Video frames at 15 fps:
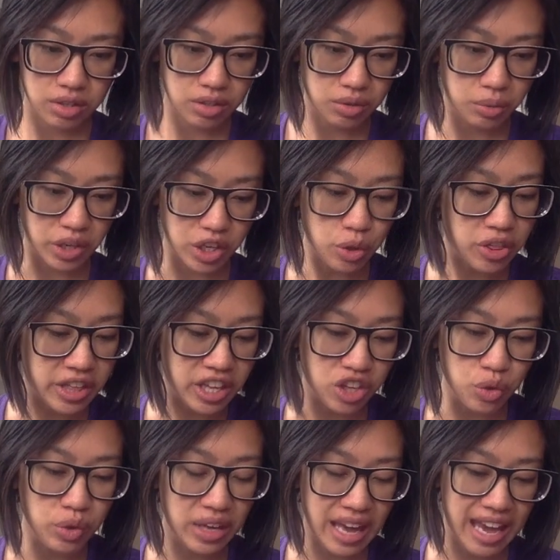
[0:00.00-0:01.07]
what you think
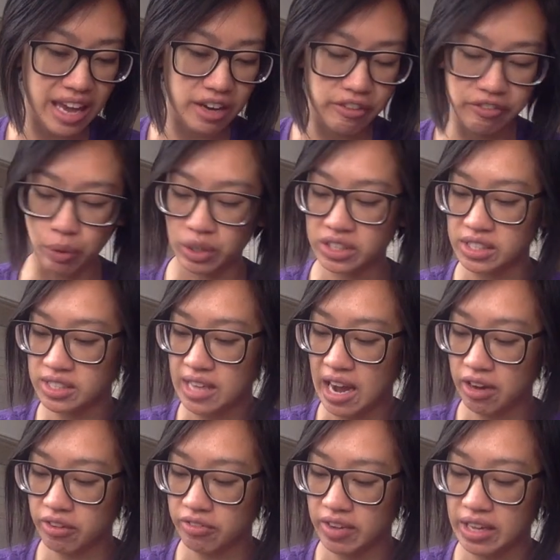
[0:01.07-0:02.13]
you can't afford to
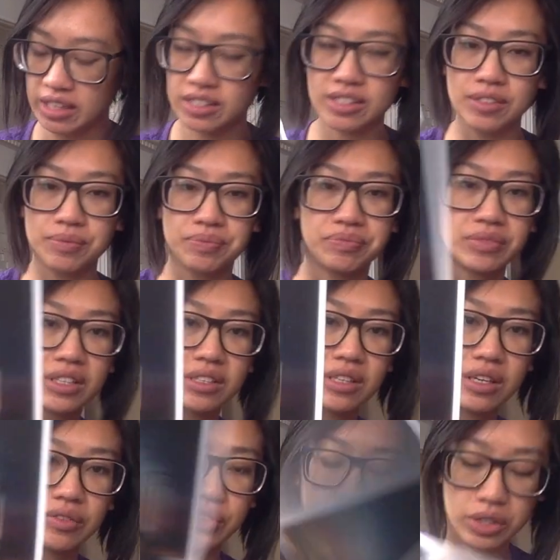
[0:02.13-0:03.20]
sacrifice.
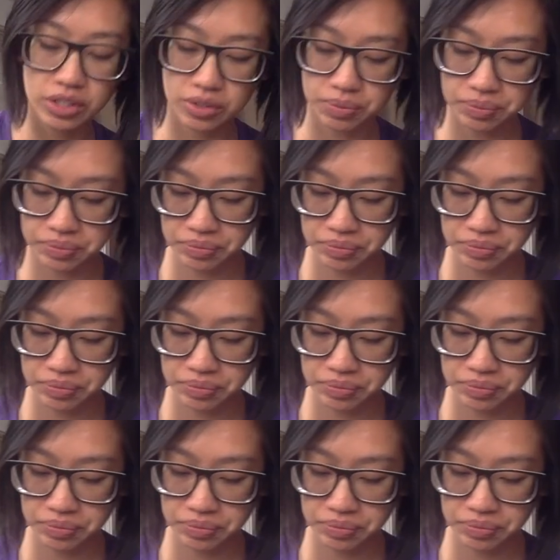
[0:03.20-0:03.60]
Ten of Swords.